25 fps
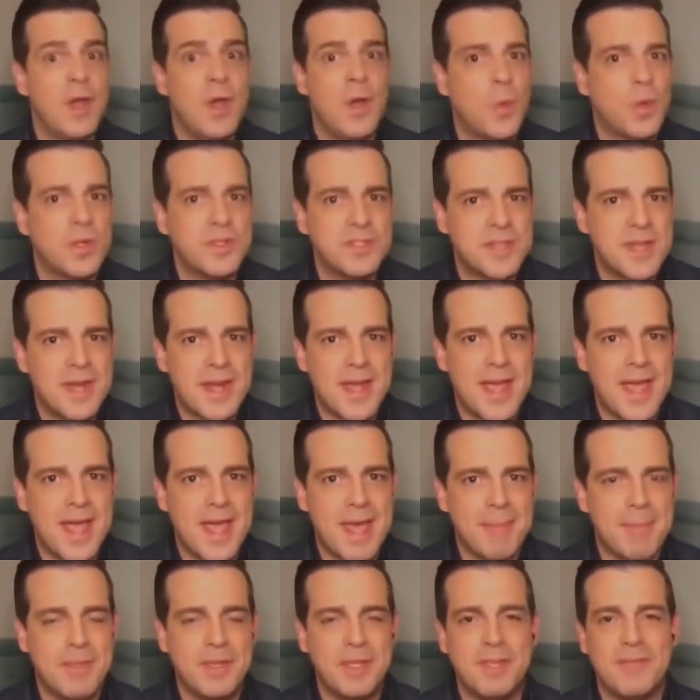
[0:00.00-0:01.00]
What's going to
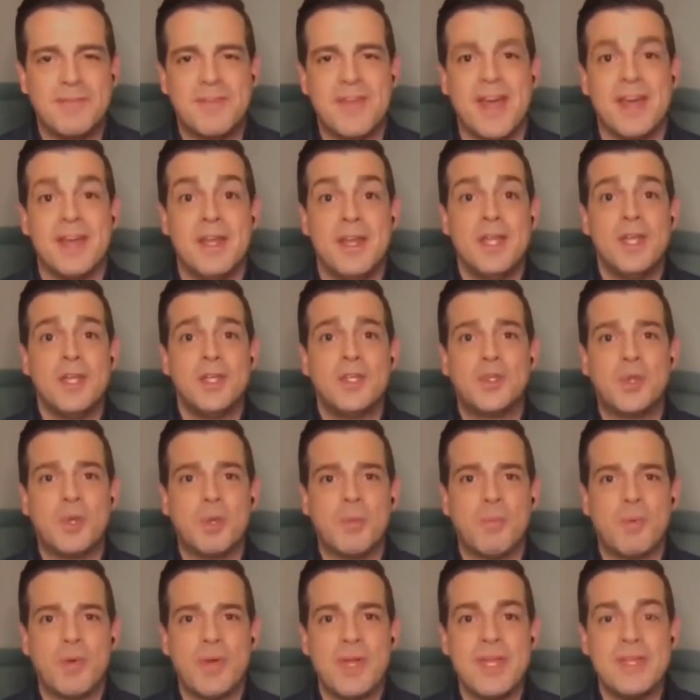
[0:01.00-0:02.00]
happen? You've got Drew
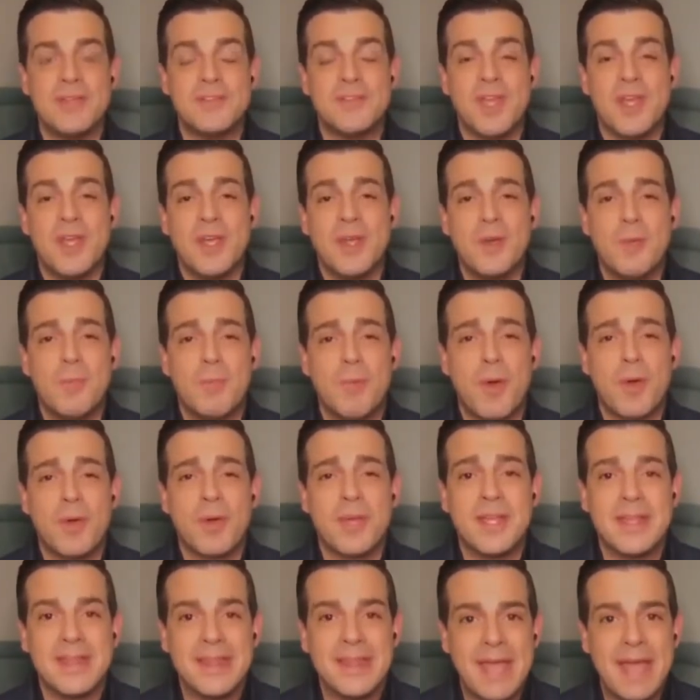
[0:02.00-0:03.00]
Brees, who broke
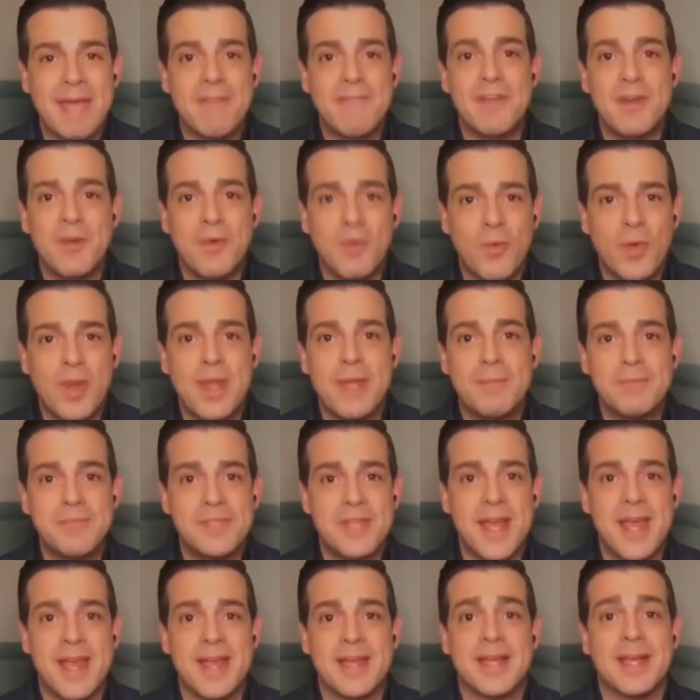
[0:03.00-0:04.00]
11 ribs
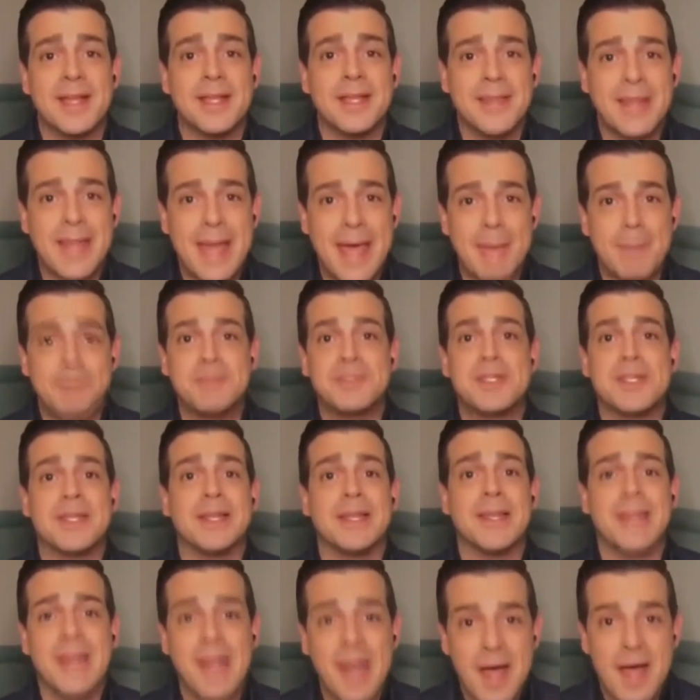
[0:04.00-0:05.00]
and had a collapsed
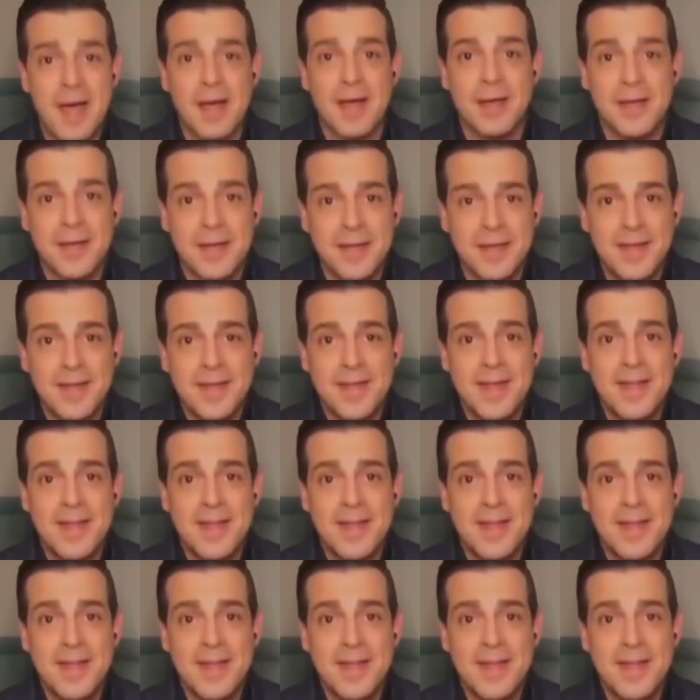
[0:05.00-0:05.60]
lung,